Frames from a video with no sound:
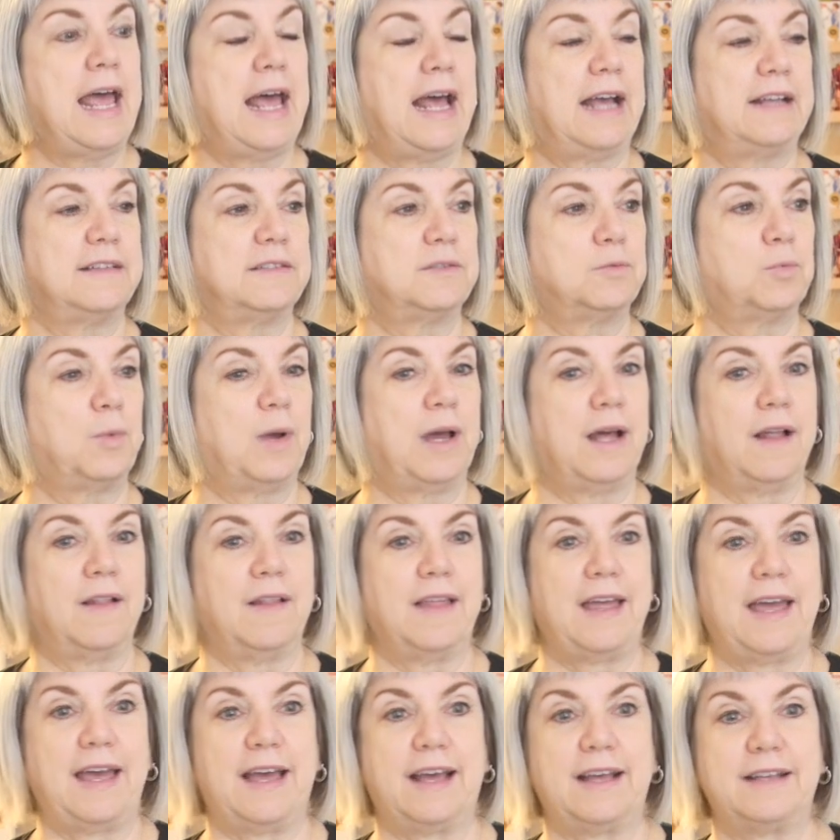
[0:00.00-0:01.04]
as
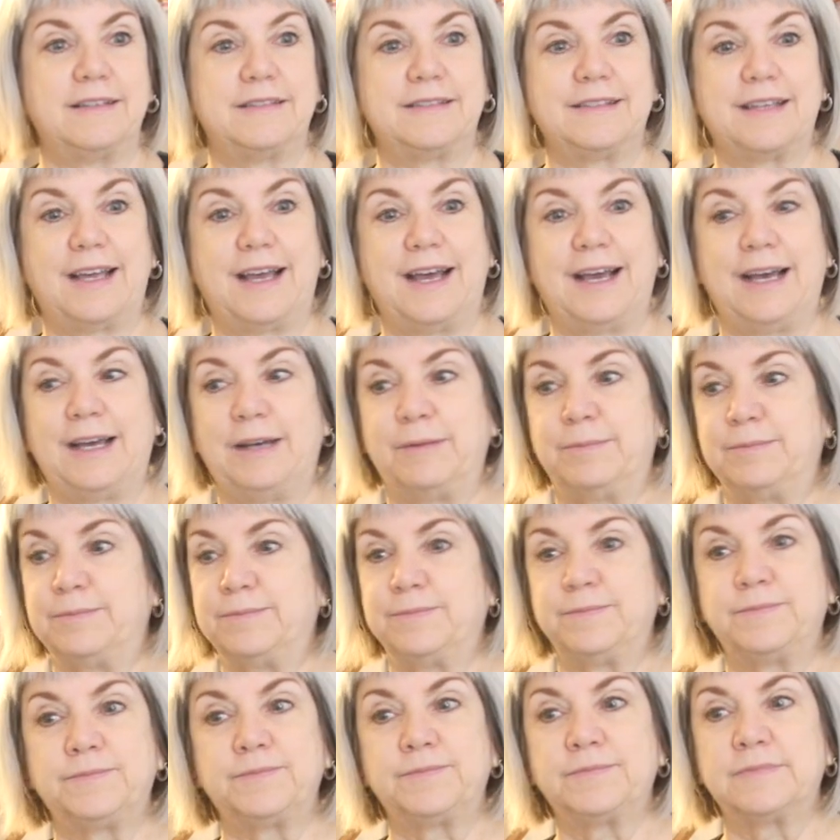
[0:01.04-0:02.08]
well as
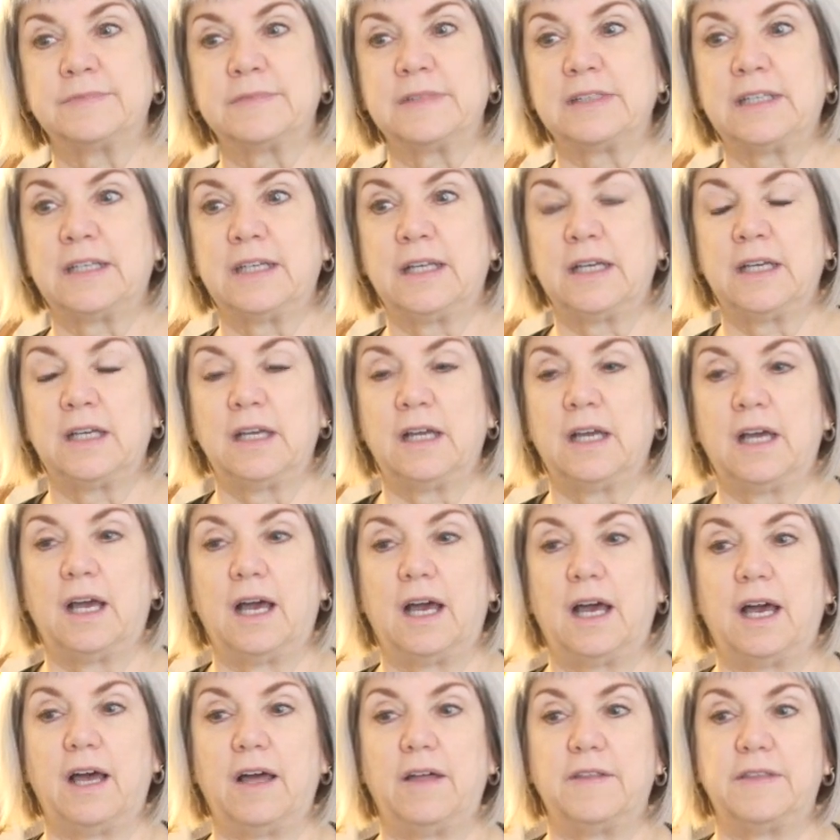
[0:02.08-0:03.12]

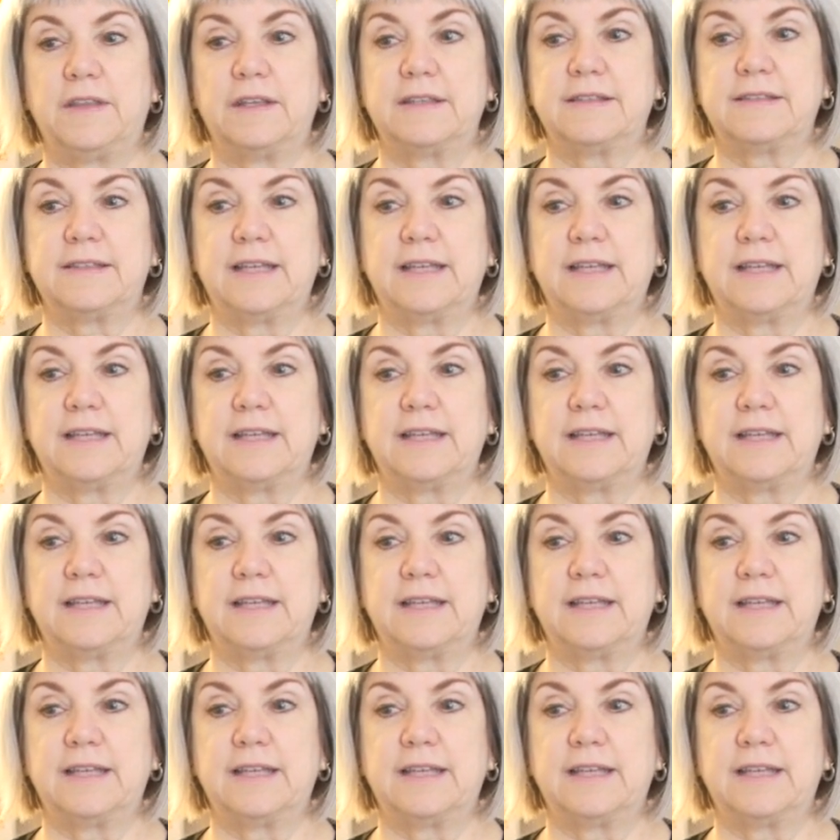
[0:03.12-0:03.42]
the